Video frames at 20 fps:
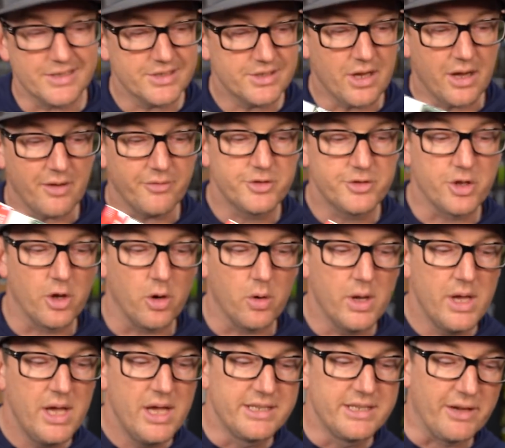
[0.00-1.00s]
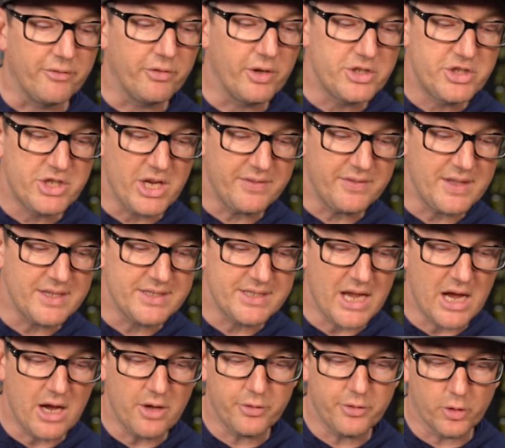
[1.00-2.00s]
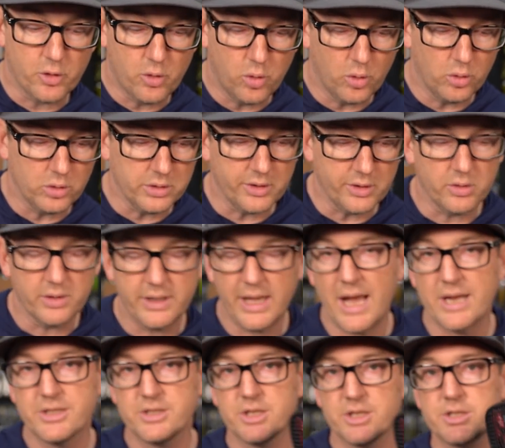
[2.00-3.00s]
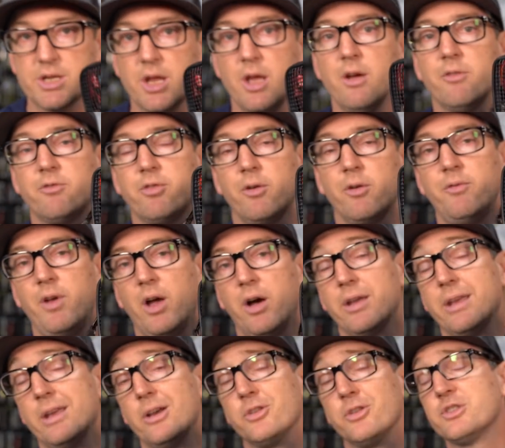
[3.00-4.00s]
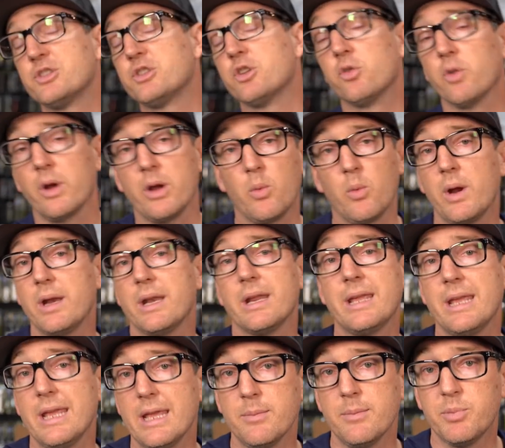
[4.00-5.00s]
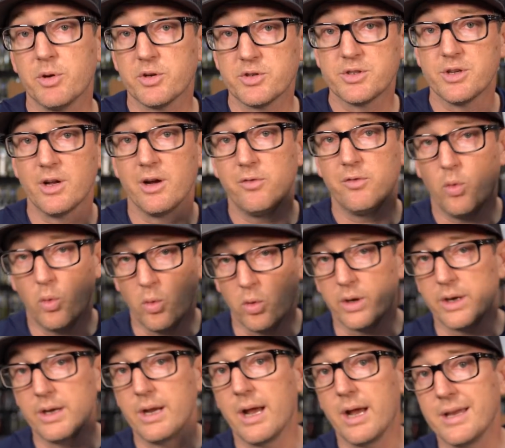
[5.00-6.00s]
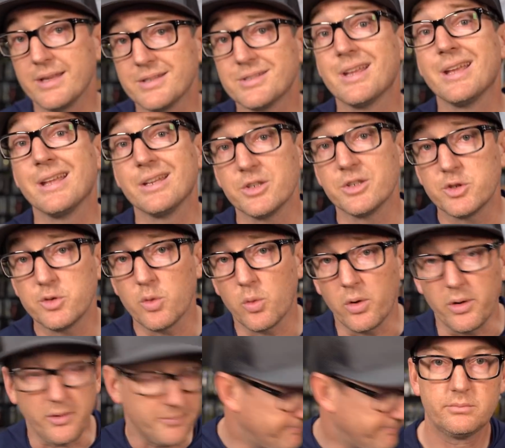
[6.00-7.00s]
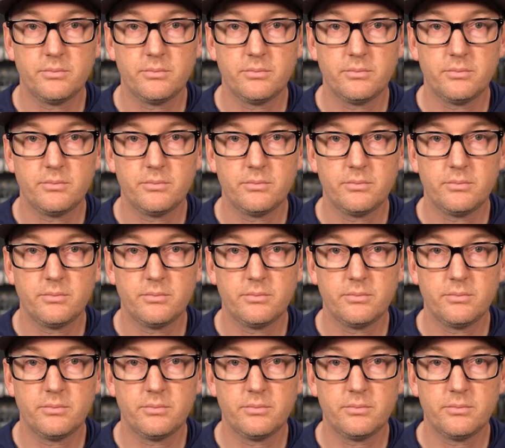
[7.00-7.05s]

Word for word: of stuff. So definitely check these out. They're cool little gadgets from Valley Hill. Just a great way to keep your stuff organized and stored.